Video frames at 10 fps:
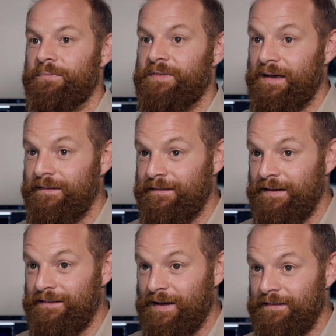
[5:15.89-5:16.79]
does
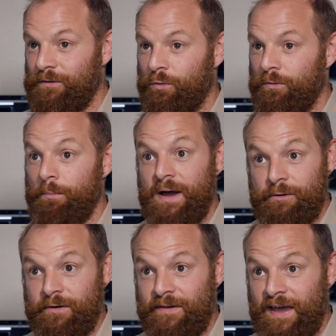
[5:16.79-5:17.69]
a task called
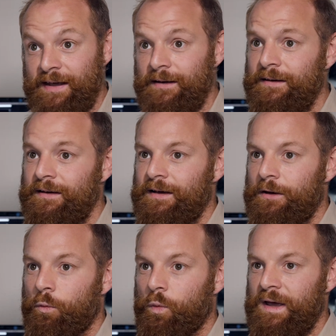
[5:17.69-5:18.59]
micro scanning,
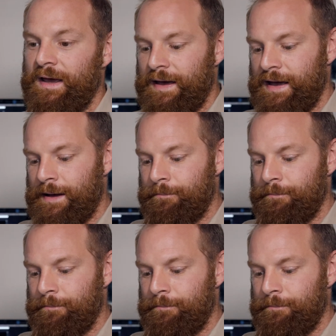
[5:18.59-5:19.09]
where